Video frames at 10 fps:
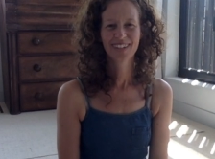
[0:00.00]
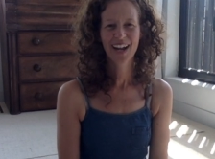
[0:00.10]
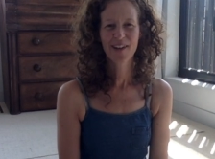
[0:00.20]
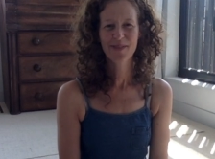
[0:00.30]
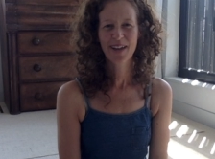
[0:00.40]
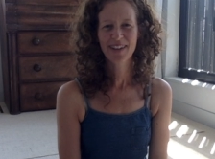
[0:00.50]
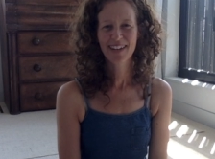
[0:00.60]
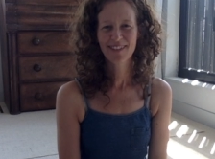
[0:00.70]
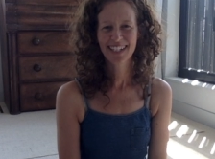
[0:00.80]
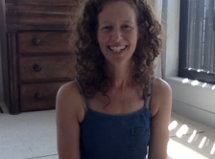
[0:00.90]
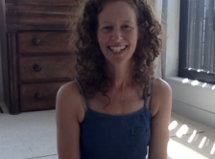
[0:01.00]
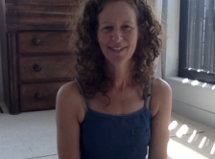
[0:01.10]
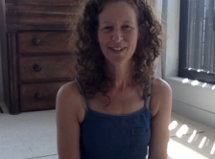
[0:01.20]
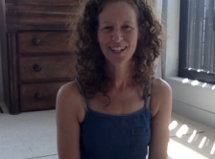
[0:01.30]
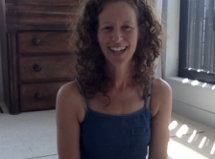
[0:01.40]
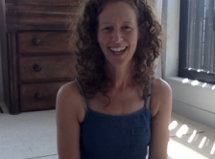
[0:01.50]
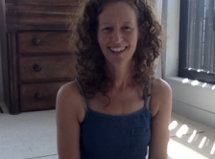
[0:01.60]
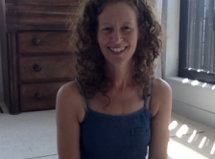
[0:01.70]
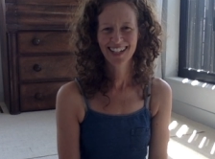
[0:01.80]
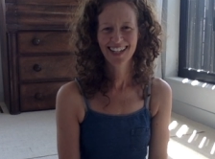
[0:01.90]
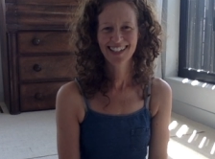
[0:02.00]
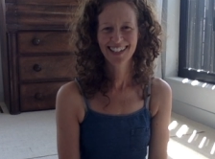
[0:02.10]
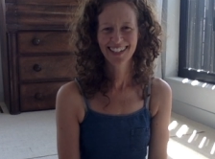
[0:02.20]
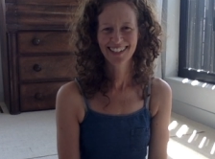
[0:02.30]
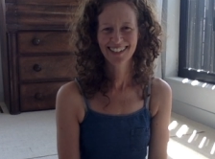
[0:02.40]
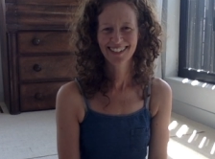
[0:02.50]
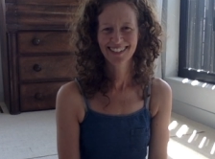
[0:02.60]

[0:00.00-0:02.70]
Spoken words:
I hope you have a lovely day of going out and in.